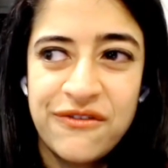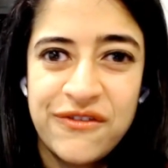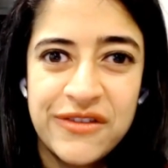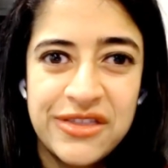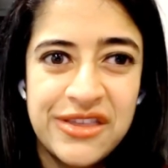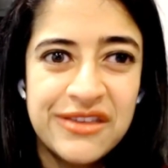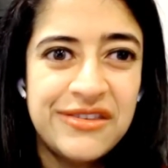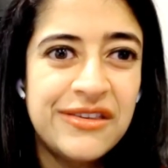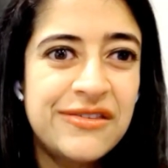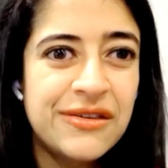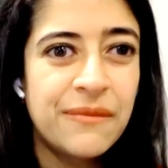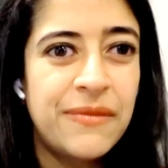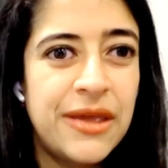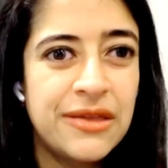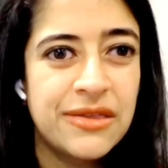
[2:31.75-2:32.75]
this is
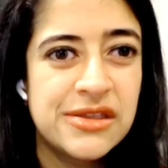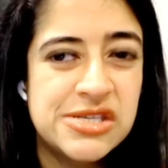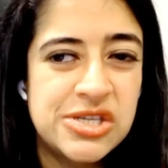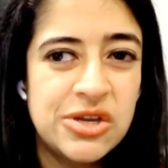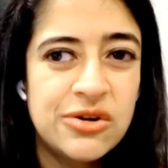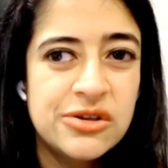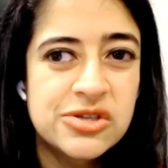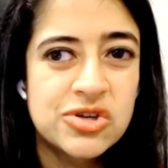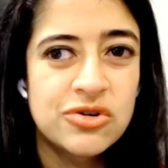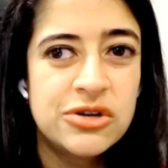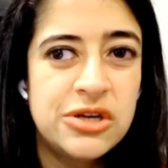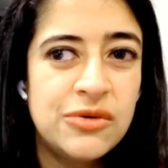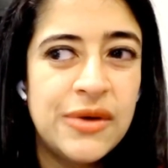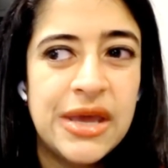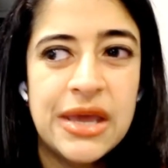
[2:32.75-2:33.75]
something that students are
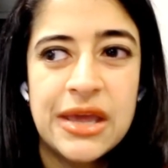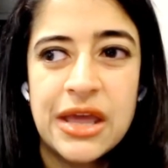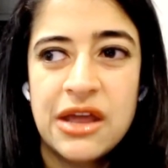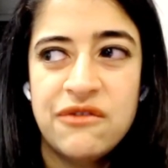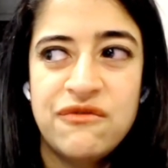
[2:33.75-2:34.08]
doing at